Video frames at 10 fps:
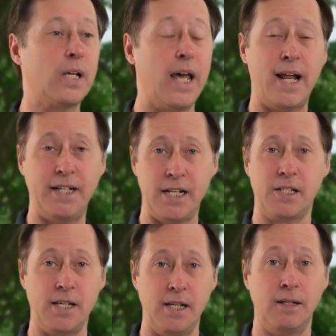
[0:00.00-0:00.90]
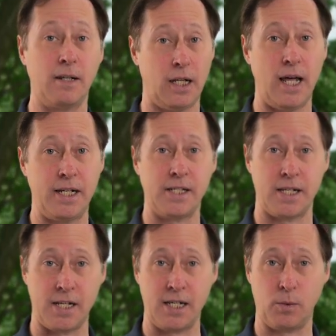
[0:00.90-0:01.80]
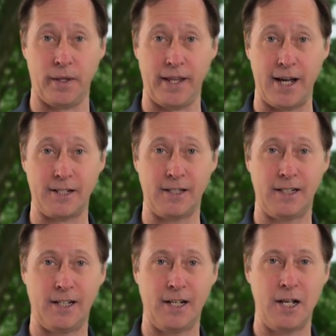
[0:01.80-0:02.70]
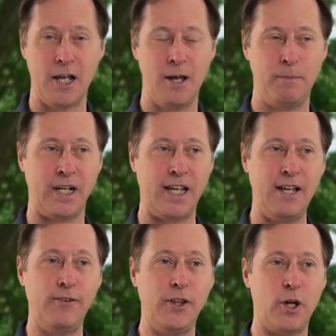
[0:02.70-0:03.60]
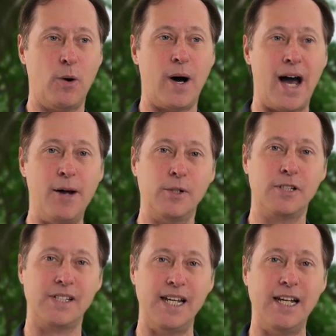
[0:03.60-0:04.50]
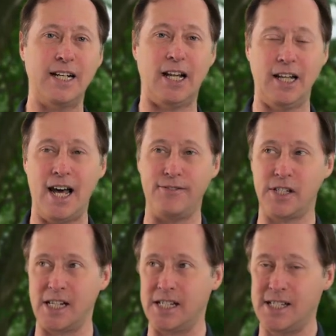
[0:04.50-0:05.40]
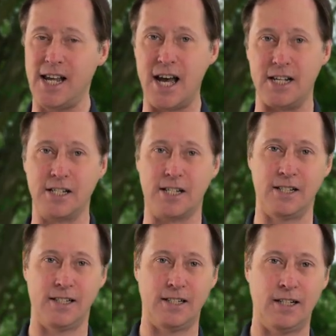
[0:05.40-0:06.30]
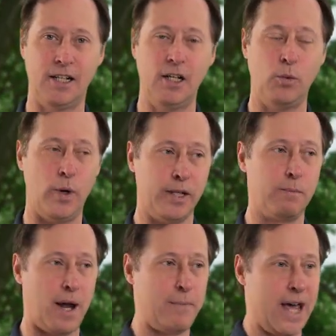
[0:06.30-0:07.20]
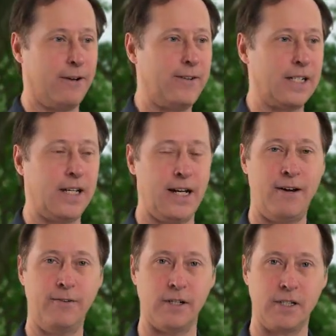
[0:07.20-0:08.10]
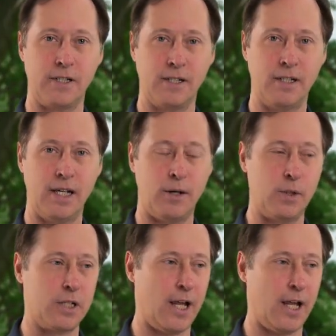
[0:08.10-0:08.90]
And I did see a lot of success with that. But even though I was seeing a lot of success with my manifesting efforts, it was